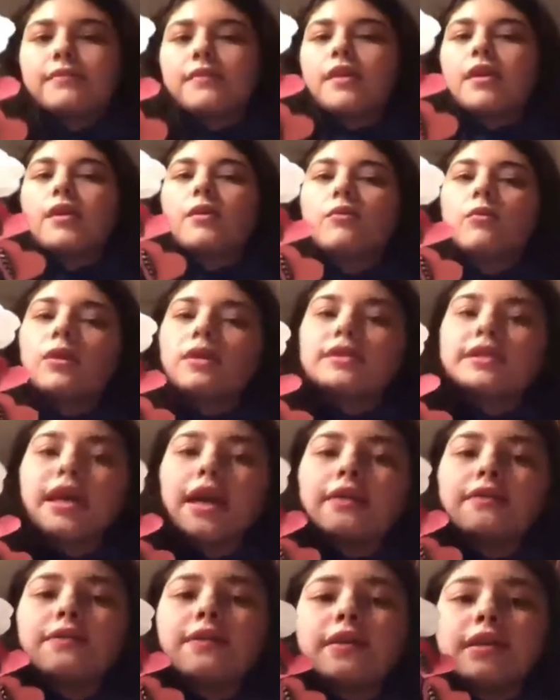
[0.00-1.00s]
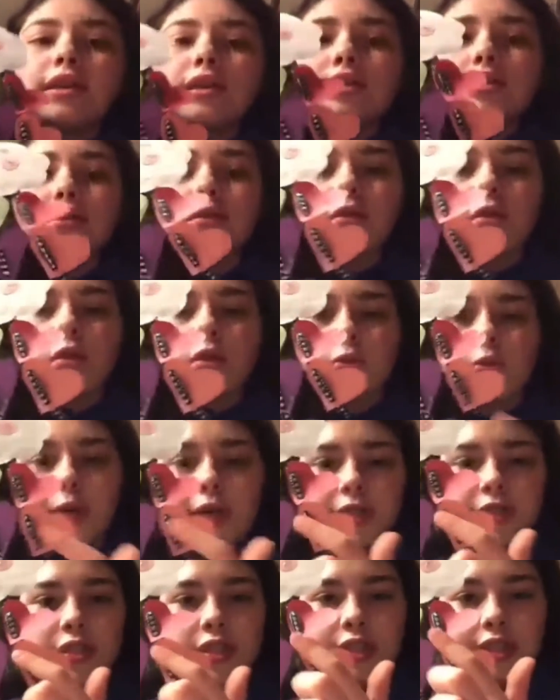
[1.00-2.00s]
Once I finished hole
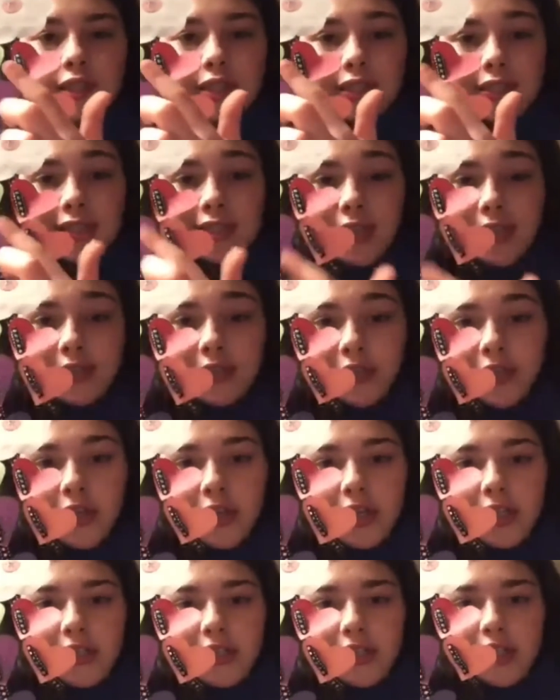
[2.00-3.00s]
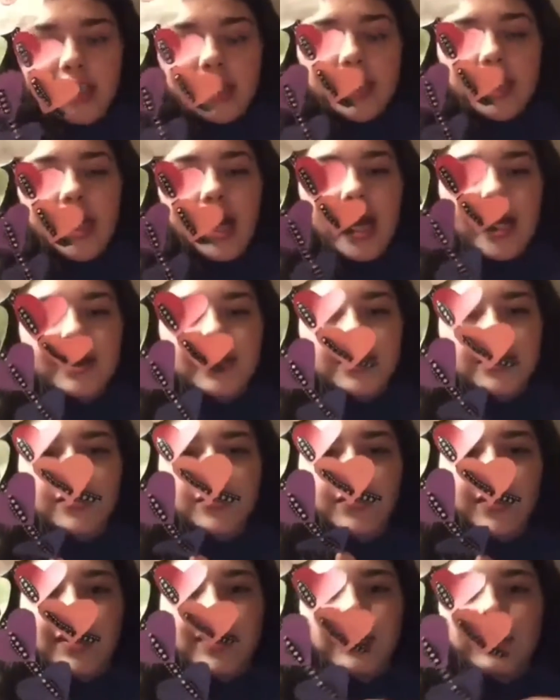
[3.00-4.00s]
punching these center hearts here, I just
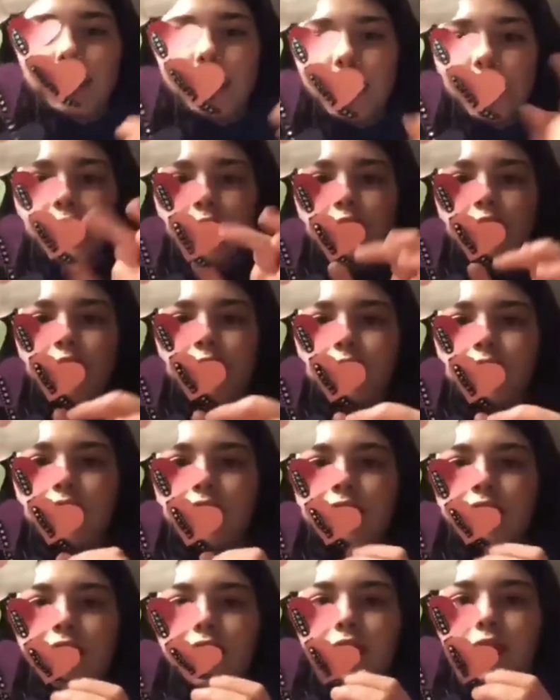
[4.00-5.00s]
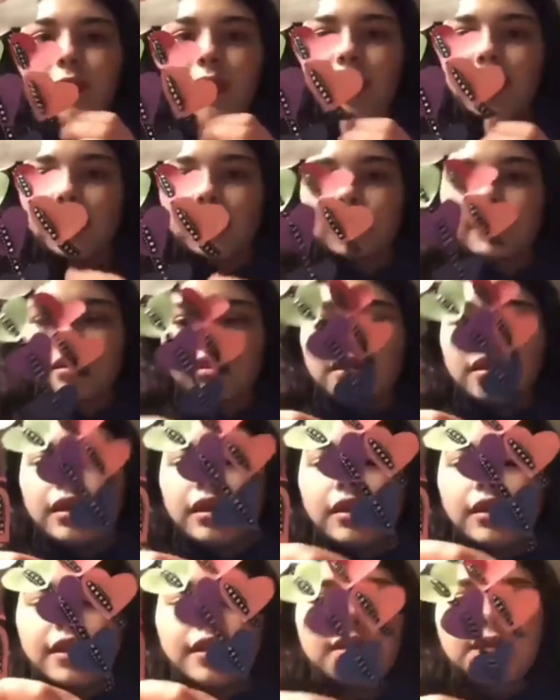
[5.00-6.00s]
thread them through like I thread
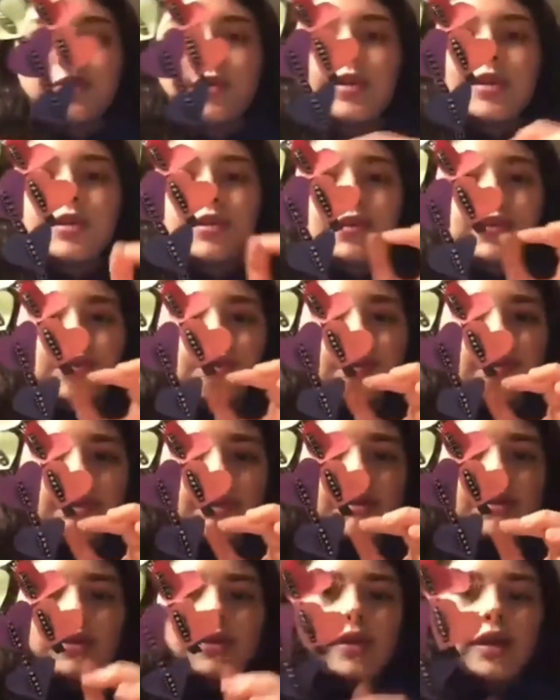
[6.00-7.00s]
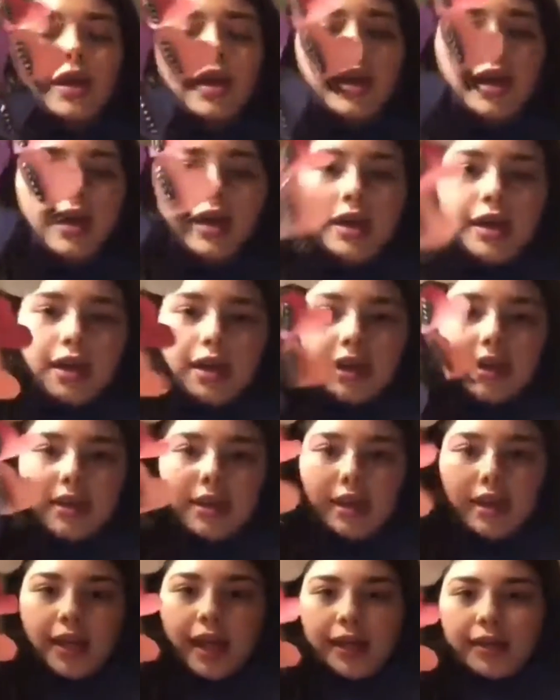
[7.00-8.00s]
these ones through, and
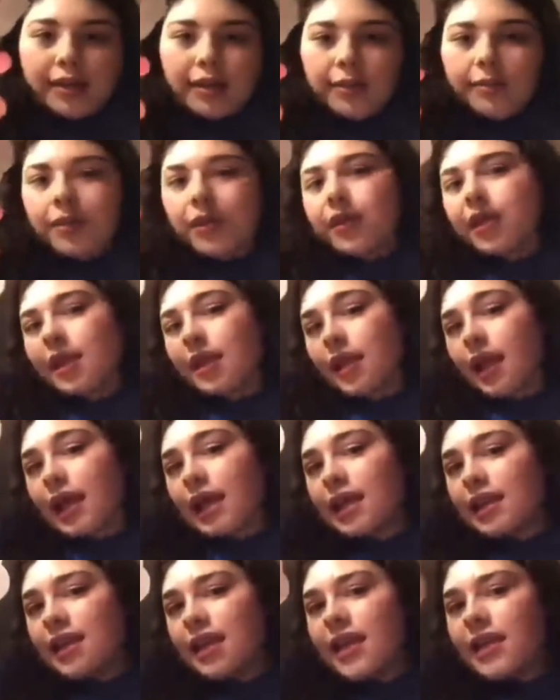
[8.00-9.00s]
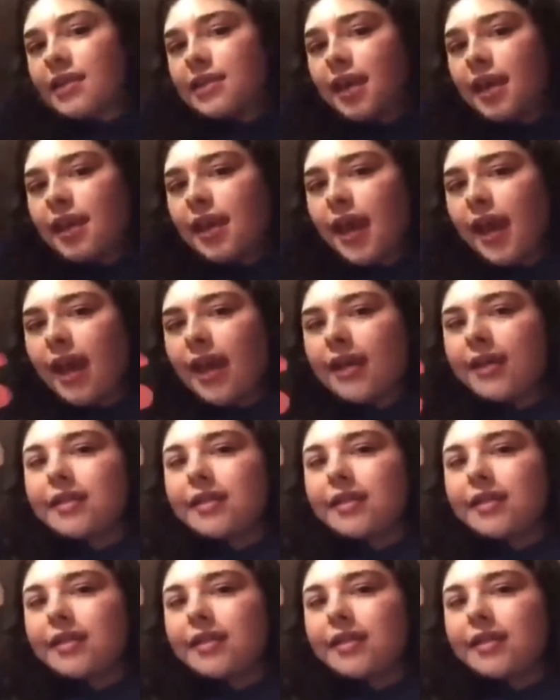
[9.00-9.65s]
it ended up looking like this in the end.